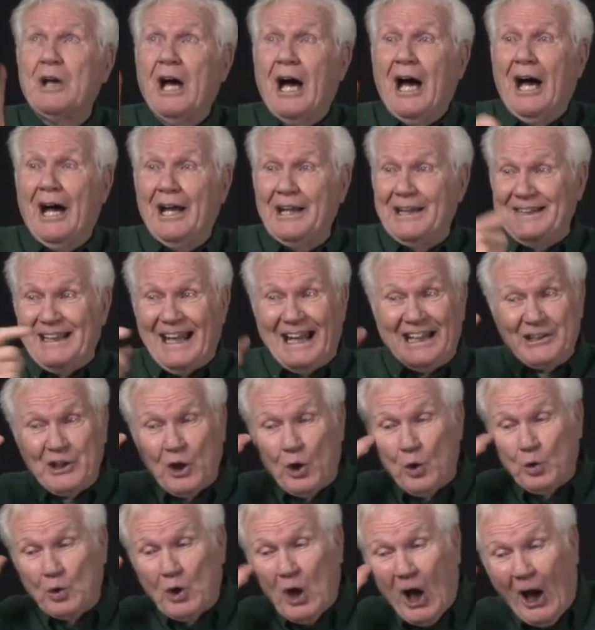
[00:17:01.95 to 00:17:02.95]
God, and I
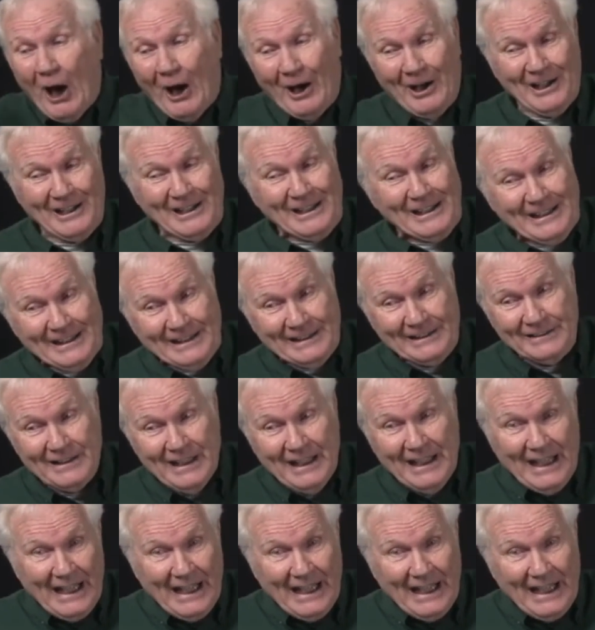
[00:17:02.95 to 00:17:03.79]
told Carlene.